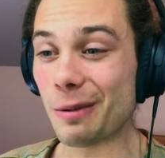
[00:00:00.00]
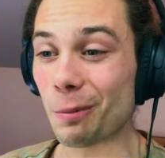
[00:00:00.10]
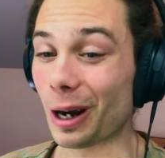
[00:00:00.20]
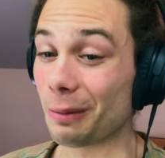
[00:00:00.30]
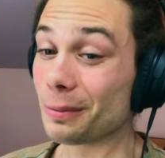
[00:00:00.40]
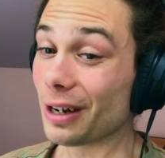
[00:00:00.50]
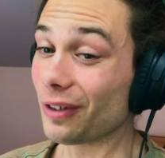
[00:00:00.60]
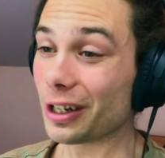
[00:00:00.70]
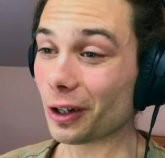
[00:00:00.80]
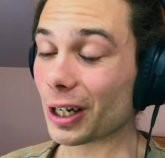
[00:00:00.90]
but I'm
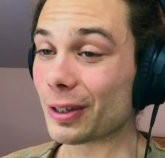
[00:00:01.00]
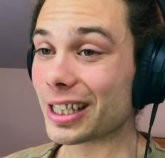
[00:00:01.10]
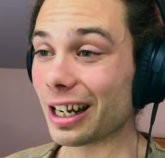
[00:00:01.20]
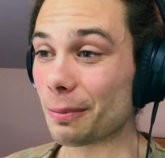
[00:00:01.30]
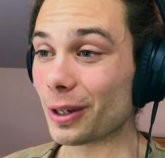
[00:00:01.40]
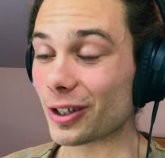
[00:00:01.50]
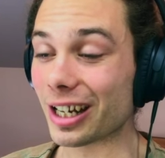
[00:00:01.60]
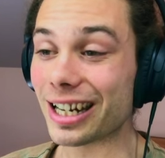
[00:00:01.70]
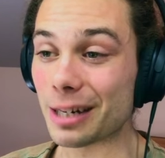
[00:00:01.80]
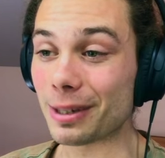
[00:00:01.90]
definitely not going to sell it because I
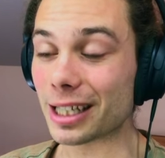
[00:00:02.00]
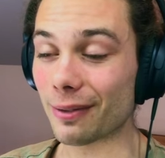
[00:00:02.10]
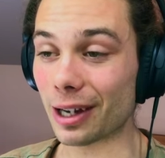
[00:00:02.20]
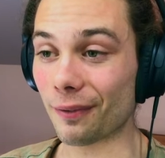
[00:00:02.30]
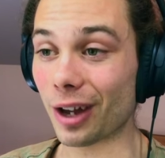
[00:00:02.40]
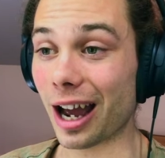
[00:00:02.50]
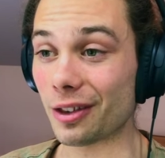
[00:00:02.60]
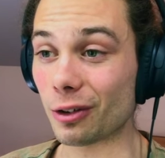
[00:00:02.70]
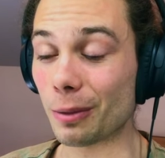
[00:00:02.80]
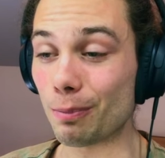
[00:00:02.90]
need to be saving up for
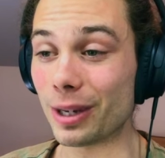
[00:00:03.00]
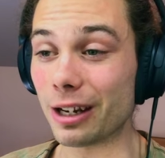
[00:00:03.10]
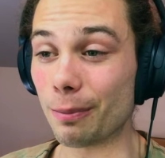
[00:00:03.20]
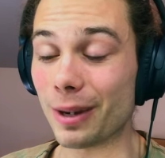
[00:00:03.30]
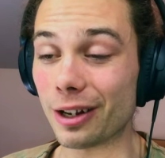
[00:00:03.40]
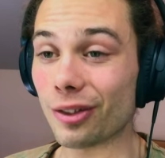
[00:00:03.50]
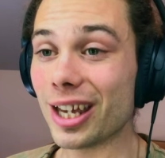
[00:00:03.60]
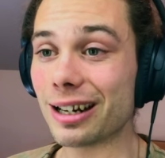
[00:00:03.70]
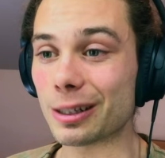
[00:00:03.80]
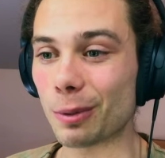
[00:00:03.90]
other and bigger, better
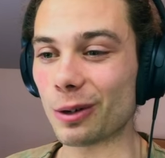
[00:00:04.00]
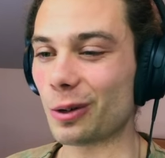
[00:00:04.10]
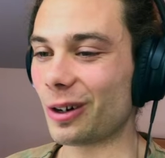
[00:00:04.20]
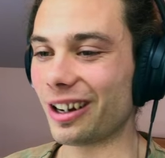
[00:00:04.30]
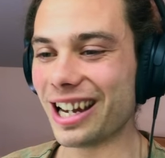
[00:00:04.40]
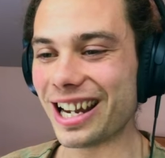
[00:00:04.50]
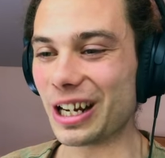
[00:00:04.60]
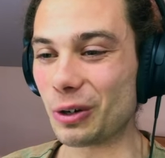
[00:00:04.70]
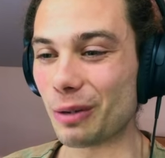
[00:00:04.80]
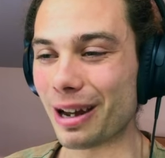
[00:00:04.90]
things. But
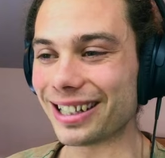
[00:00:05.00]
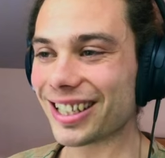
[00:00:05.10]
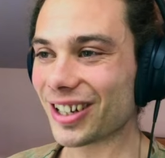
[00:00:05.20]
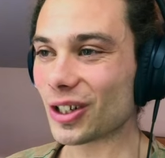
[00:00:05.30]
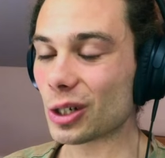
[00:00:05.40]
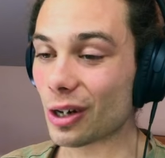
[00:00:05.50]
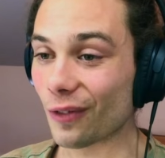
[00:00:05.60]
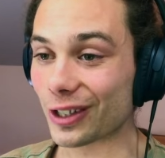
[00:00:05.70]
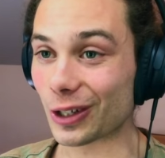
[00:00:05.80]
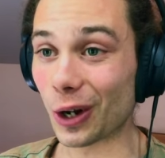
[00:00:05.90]
it could have made such a
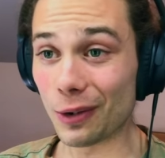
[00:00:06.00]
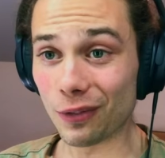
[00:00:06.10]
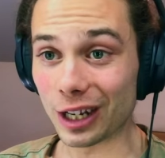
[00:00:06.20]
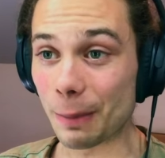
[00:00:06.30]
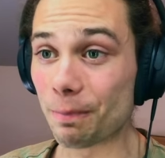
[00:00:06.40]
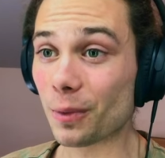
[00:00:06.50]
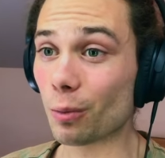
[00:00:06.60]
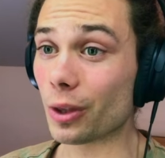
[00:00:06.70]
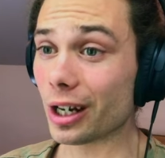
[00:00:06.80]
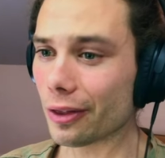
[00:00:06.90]
difference, and hopefully
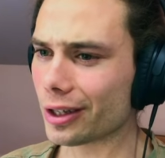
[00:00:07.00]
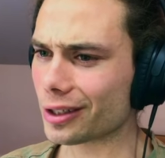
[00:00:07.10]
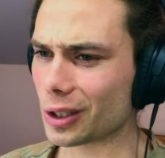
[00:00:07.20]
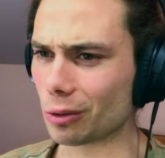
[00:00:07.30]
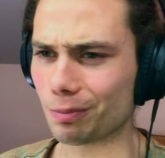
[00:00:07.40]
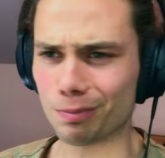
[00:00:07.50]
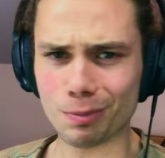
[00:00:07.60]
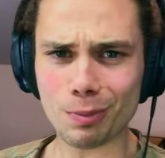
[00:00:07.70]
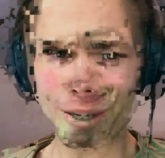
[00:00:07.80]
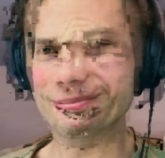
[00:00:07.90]
with another still
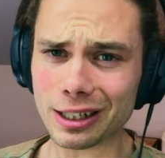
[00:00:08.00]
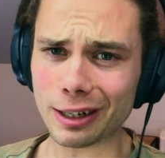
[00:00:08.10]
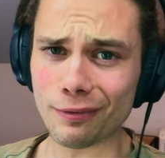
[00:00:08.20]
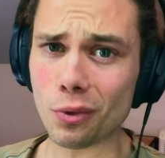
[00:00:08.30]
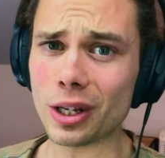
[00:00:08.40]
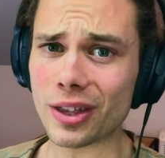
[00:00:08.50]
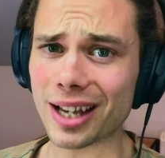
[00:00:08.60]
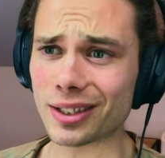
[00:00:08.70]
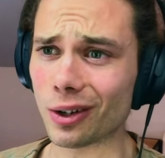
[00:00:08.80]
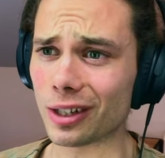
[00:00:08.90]
basically
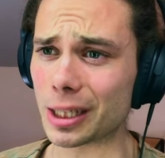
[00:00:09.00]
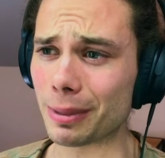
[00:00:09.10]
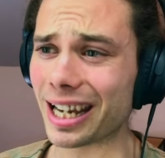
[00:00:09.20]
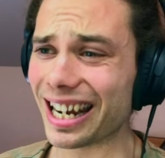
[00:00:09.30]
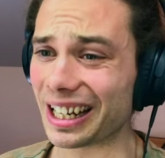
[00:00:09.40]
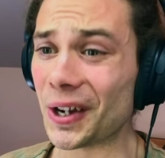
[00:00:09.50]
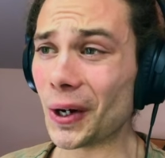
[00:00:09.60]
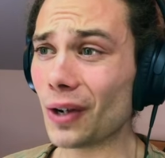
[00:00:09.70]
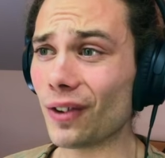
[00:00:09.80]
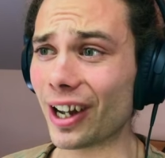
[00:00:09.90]
$40,000 to be getting,
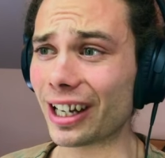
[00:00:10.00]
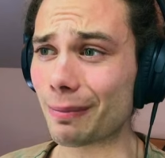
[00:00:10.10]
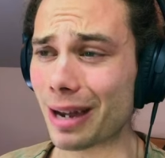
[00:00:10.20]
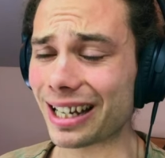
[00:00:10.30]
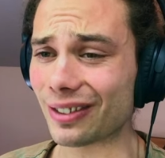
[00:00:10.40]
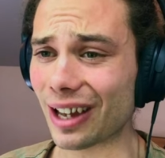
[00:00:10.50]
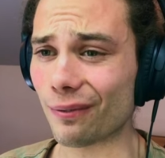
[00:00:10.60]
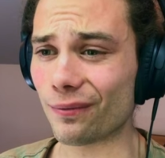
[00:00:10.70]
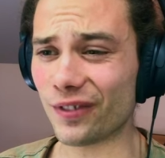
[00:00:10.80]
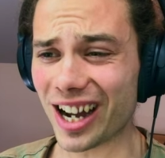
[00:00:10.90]
hopefully I can make it that
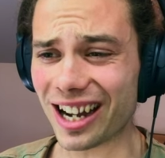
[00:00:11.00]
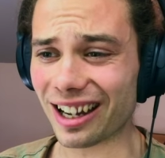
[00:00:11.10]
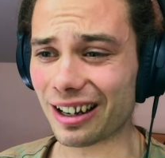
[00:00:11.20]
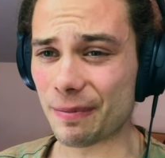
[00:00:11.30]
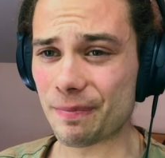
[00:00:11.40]
far.